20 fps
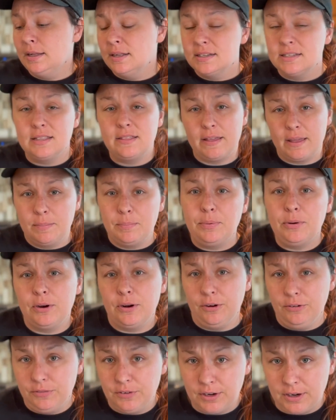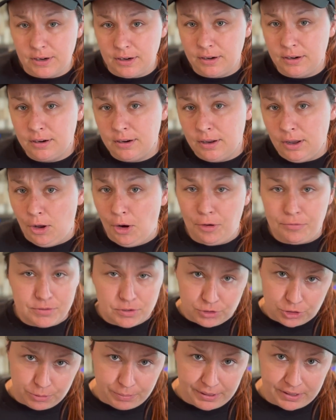to then put over our
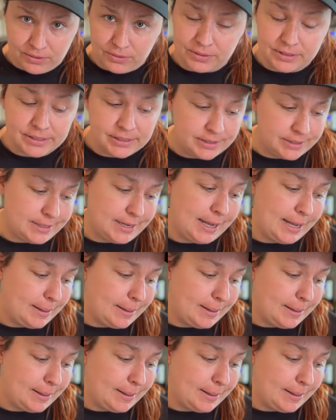future pickles.